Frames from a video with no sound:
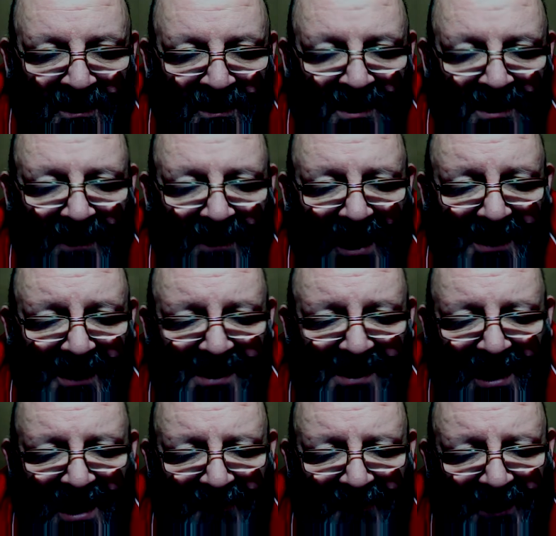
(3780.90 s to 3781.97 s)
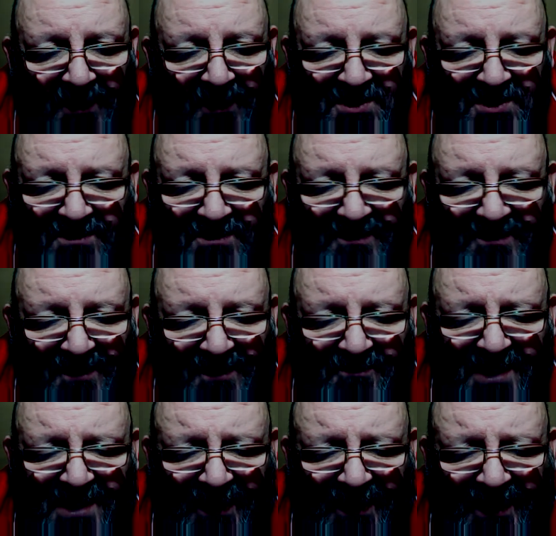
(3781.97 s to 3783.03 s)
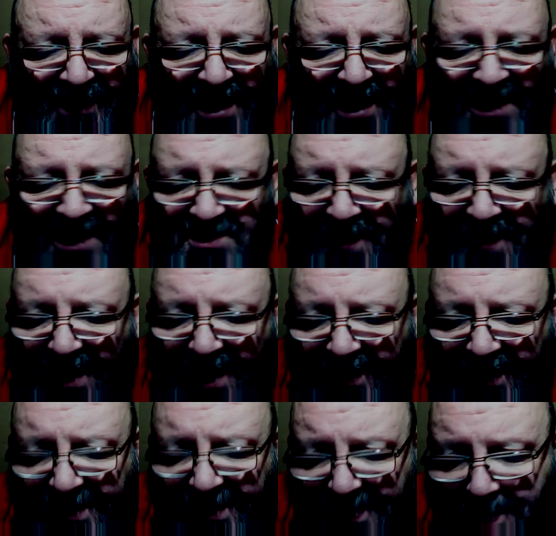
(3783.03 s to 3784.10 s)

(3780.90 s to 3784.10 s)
You're right, Dave. And it was a really nice bike.